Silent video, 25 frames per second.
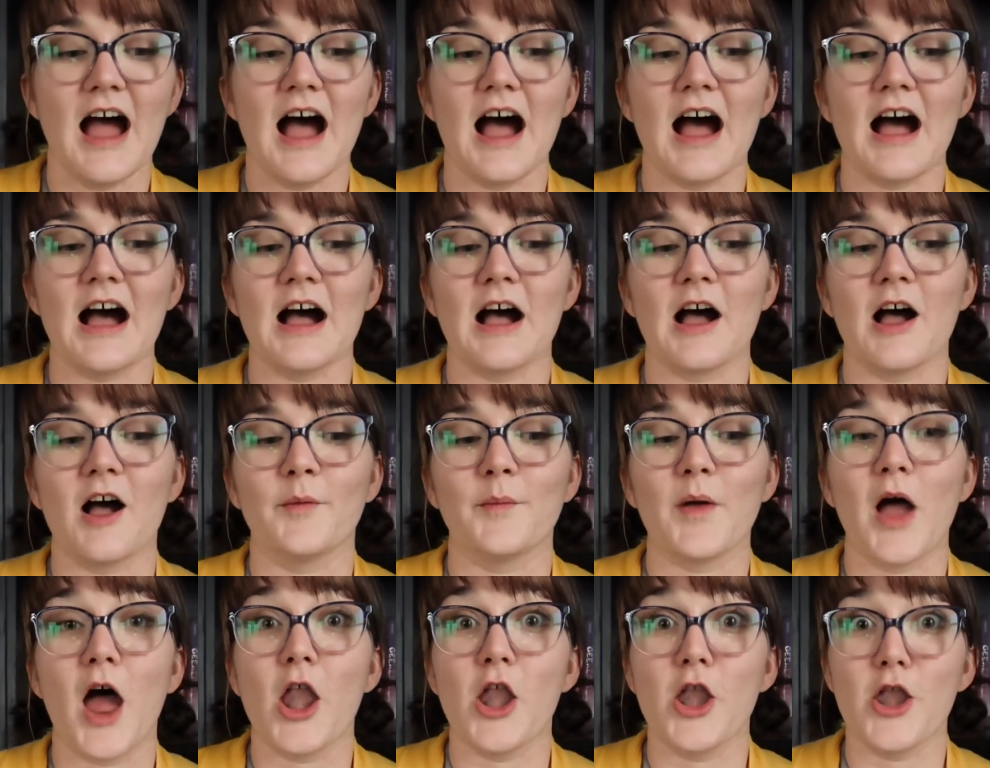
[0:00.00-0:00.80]

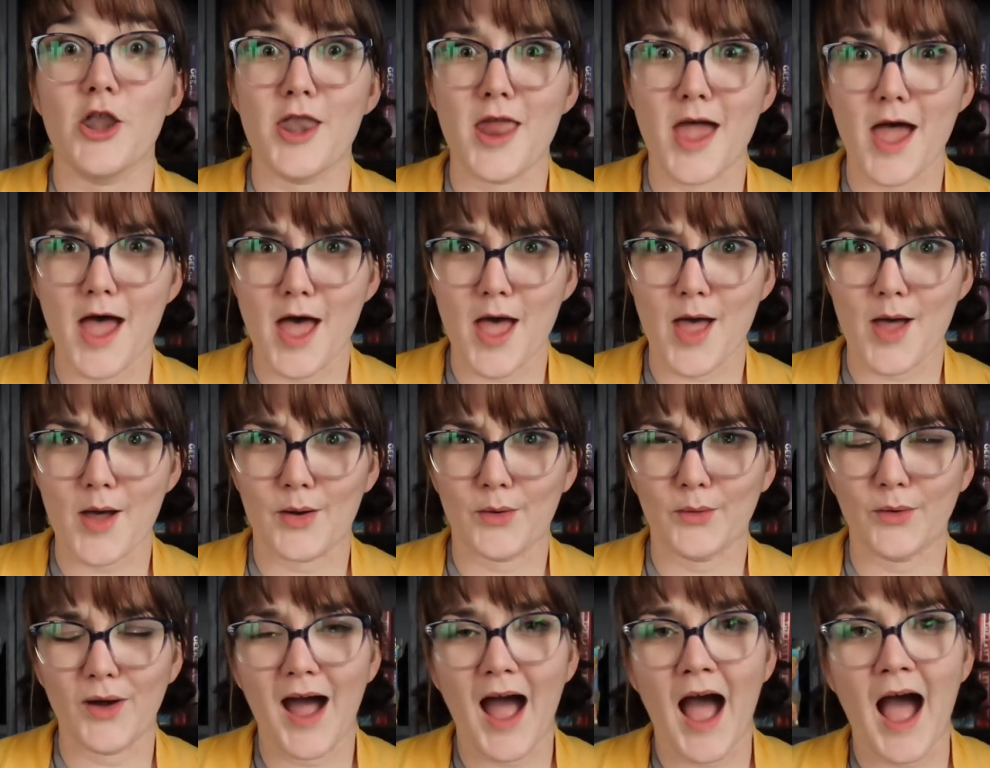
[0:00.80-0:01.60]
I
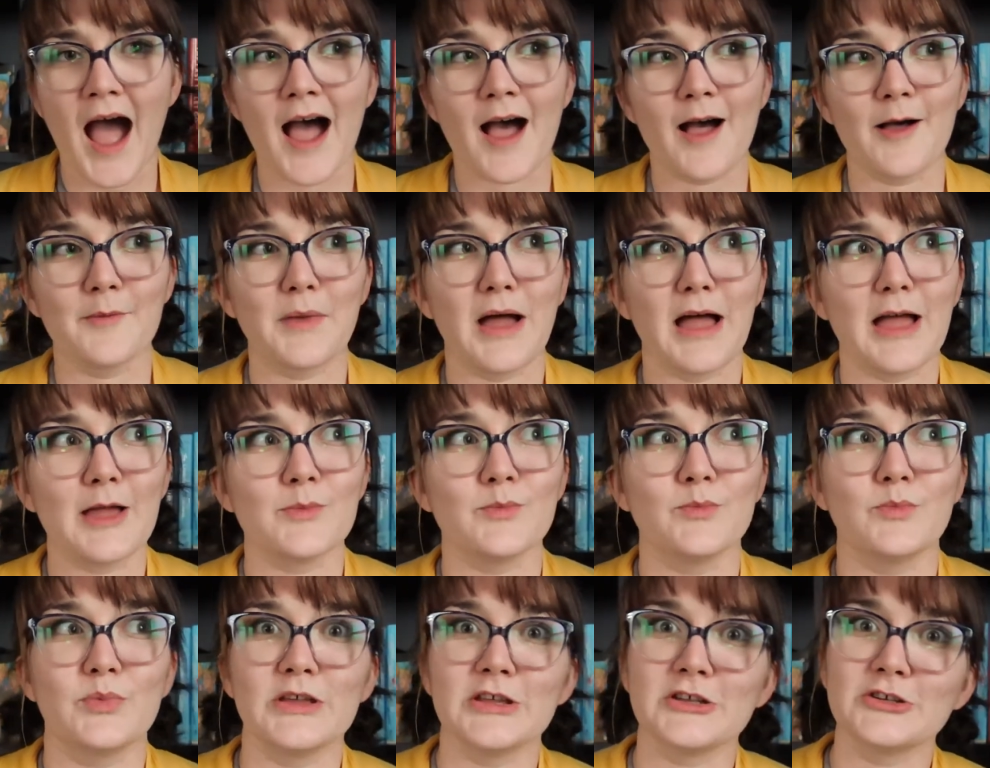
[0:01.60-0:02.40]

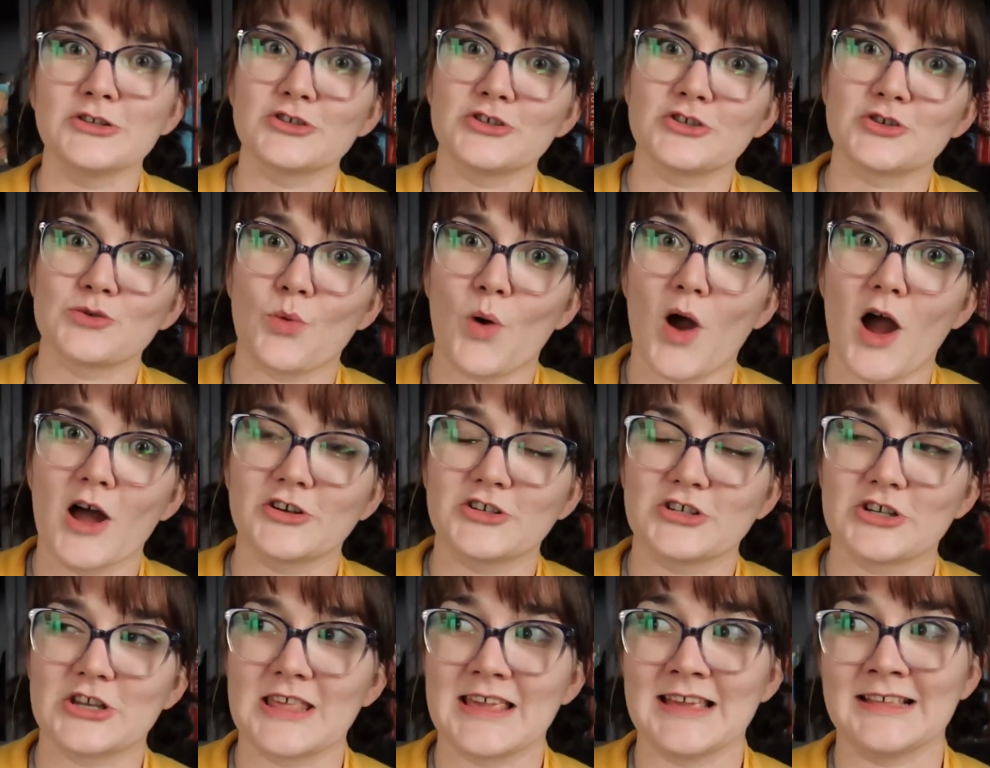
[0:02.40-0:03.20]
binged
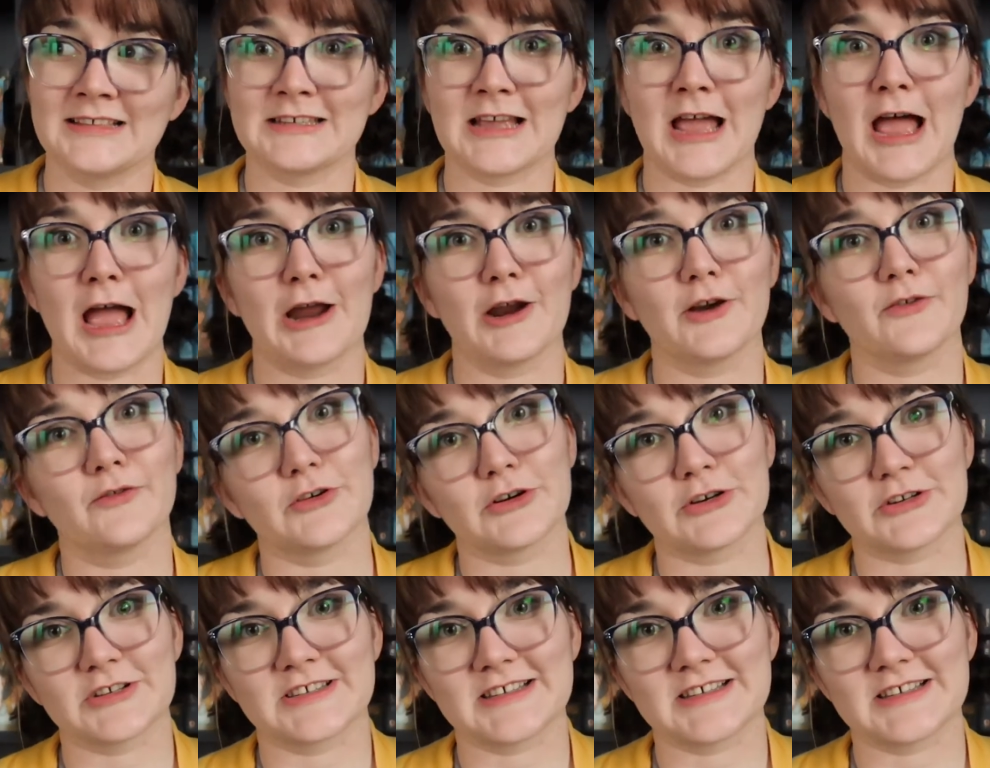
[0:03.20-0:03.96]
watched the entire first